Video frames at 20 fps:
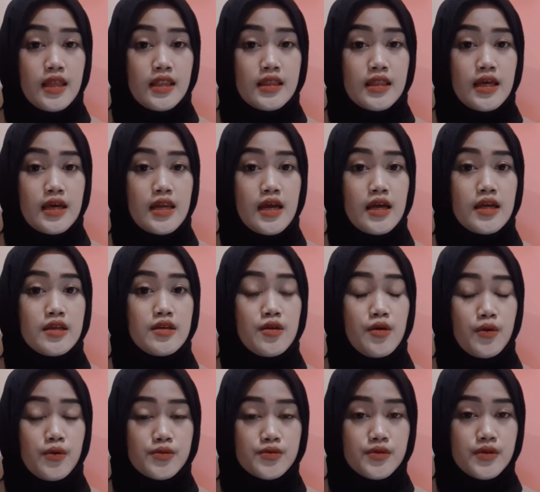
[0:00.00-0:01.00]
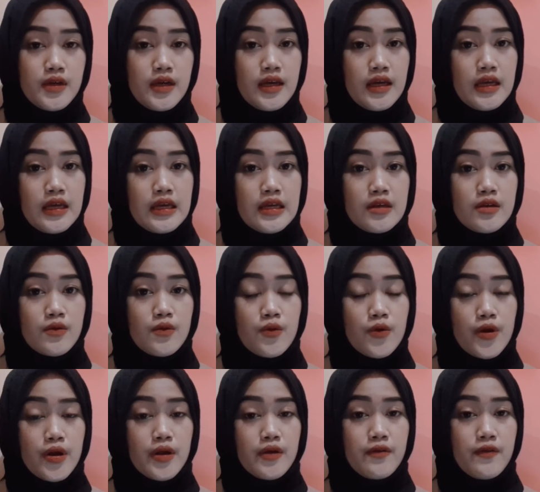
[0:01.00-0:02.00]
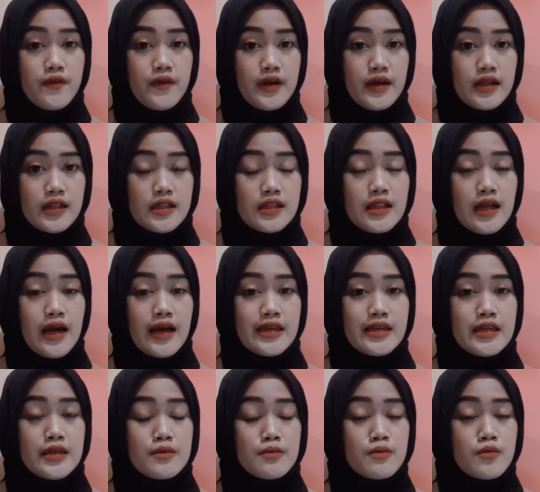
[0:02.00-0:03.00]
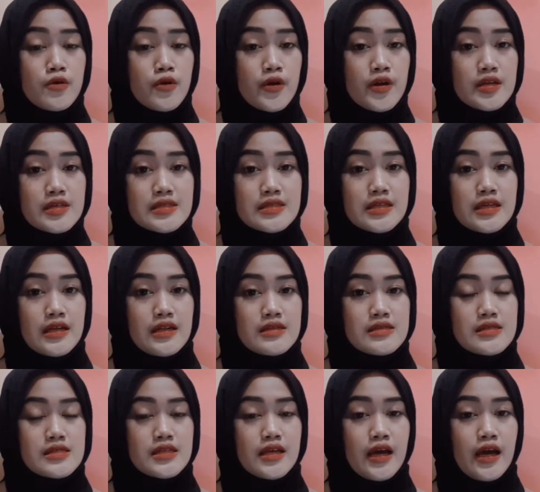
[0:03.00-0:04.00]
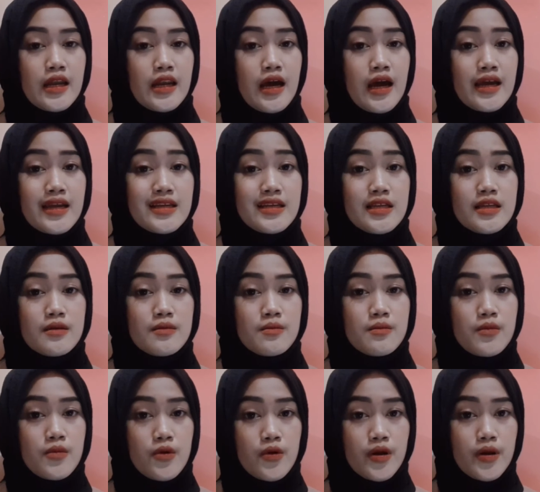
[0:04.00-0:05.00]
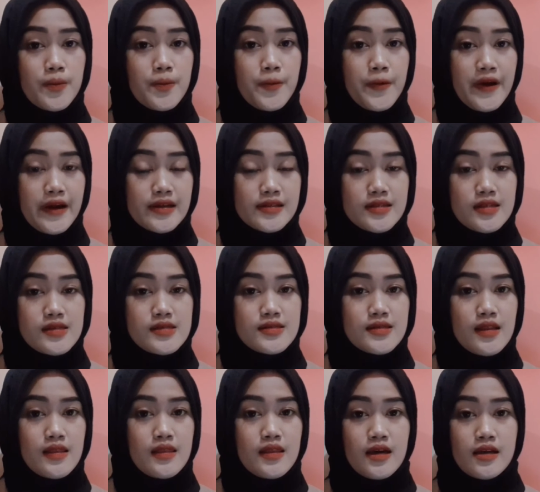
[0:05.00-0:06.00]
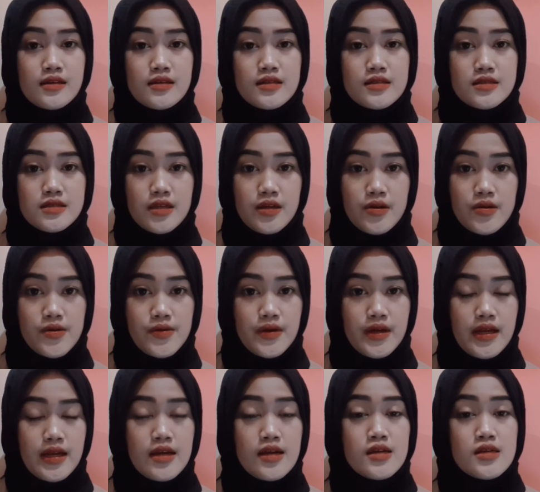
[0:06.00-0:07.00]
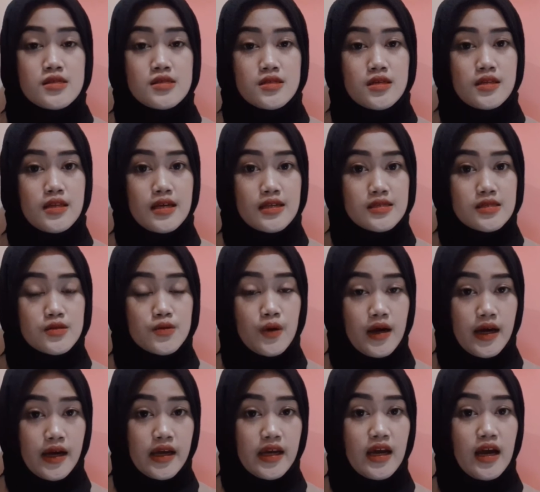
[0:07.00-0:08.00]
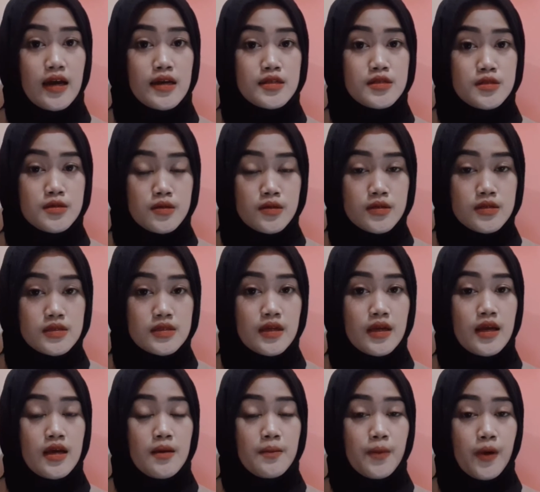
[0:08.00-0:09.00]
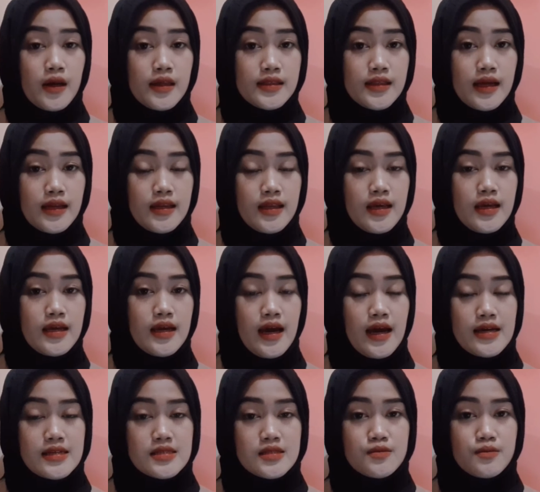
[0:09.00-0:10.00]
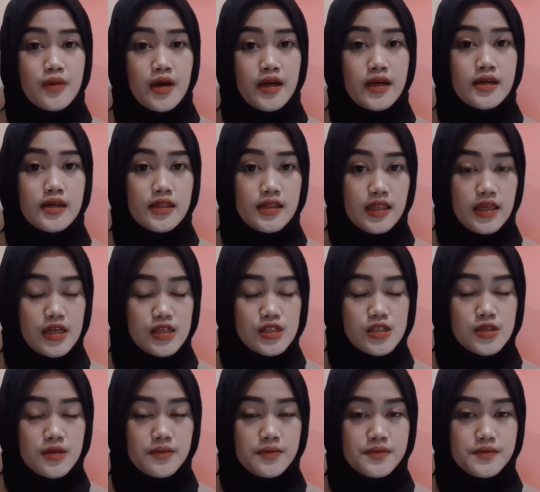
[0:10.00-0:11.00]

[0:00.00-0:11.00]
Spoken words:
That I know in work field I need more skills and I need more practice than the theory. So that's why I choose Polytechnic as my college.